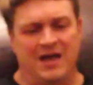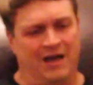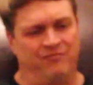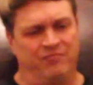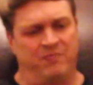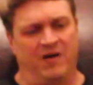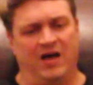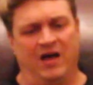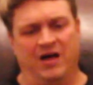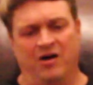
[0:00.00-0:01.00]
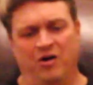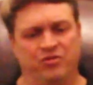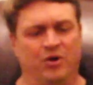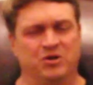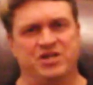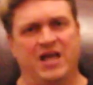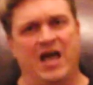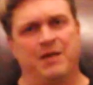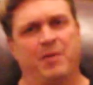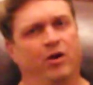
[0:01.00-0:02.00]
On Thursday I
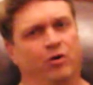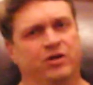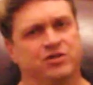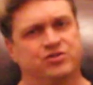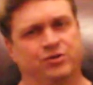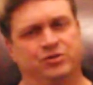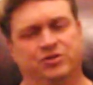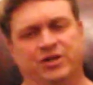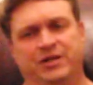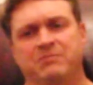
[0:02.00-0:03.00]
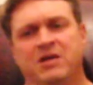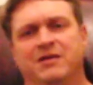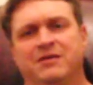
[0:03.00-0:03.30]
had my hernia surgery.